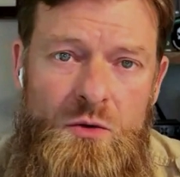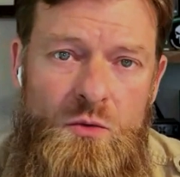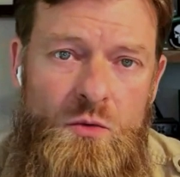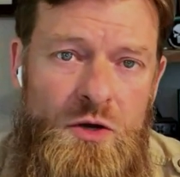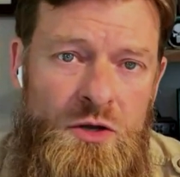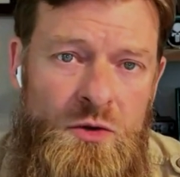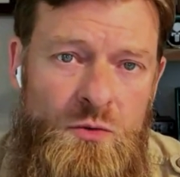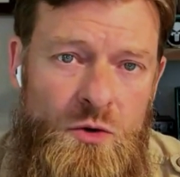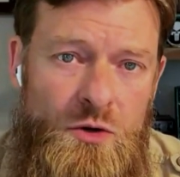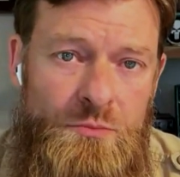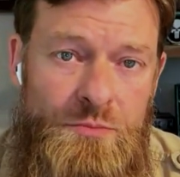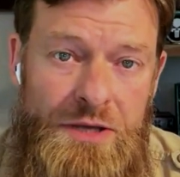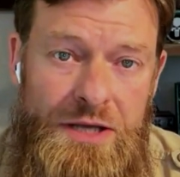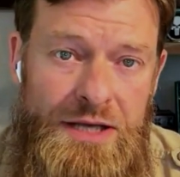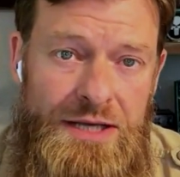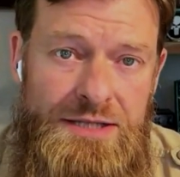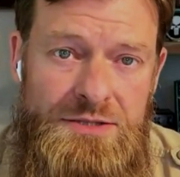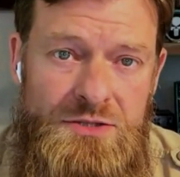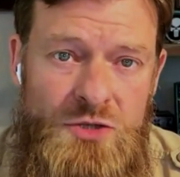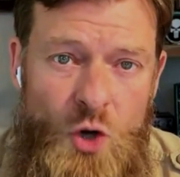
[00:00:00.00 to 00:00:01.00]
we were
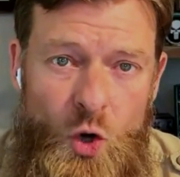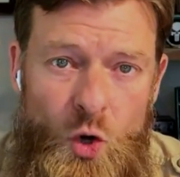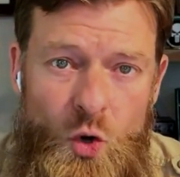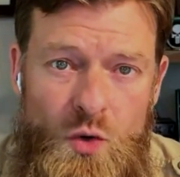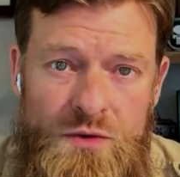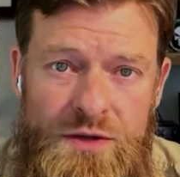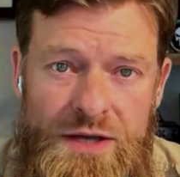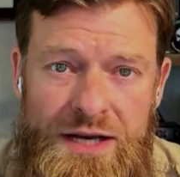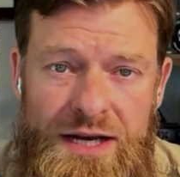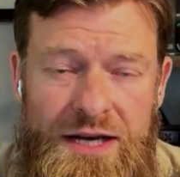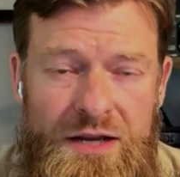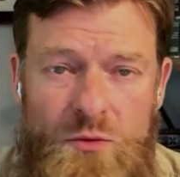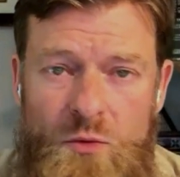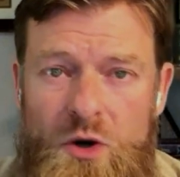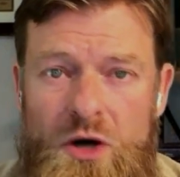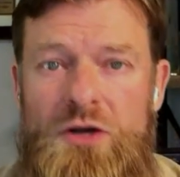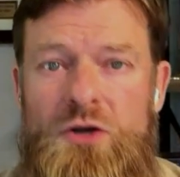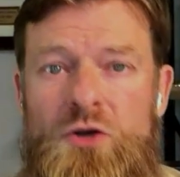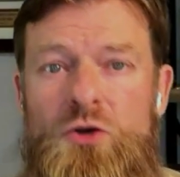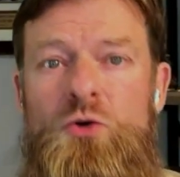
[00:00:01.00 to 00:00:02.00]
being told that
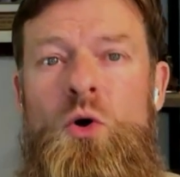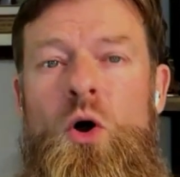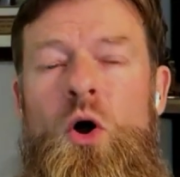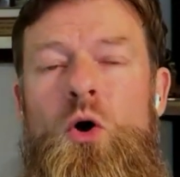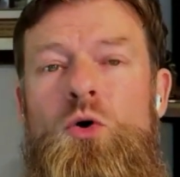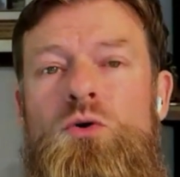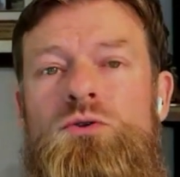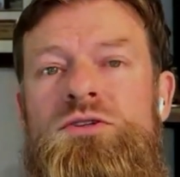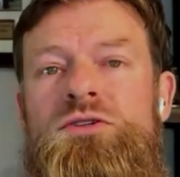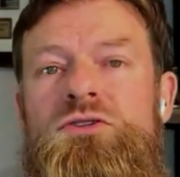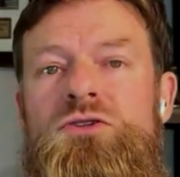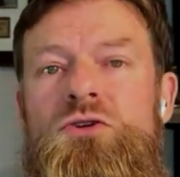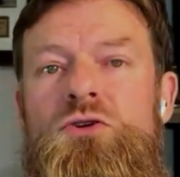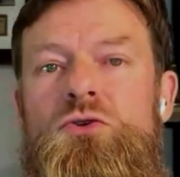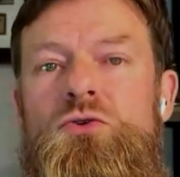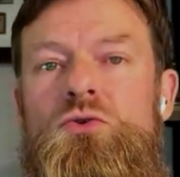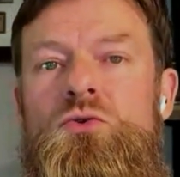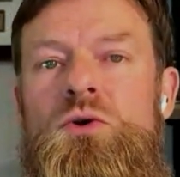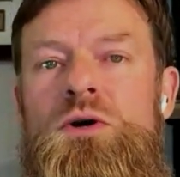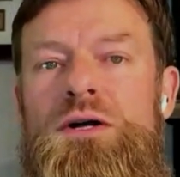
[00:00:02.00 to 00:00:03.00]
anyone who holds
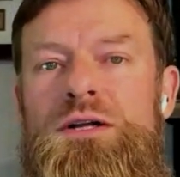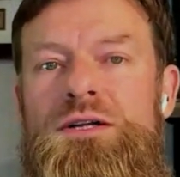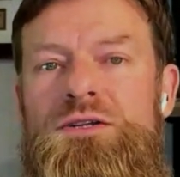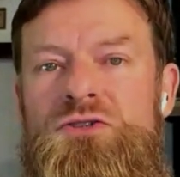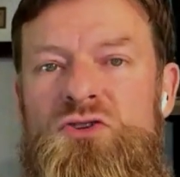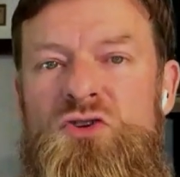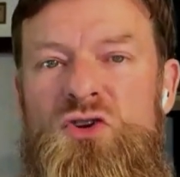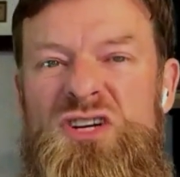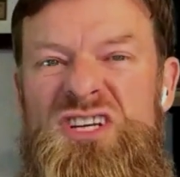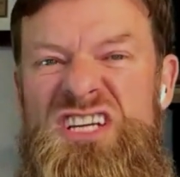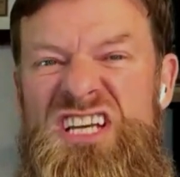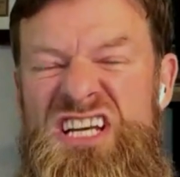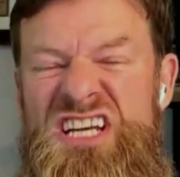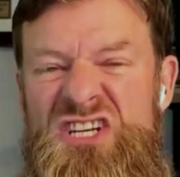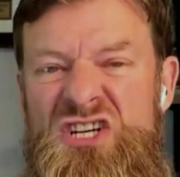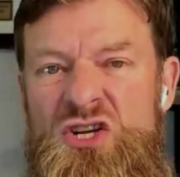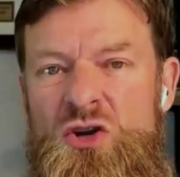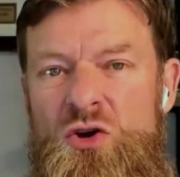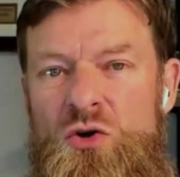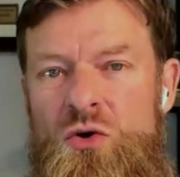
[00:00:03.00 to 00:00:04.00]
to
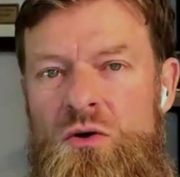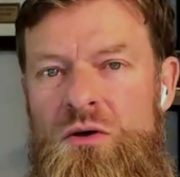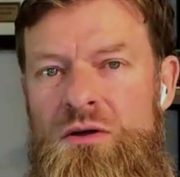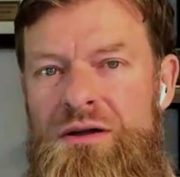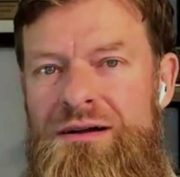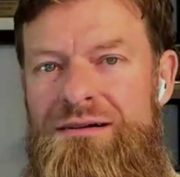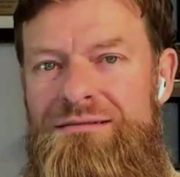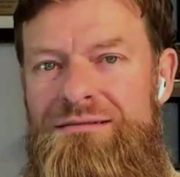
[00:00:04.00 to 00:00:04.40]
traditional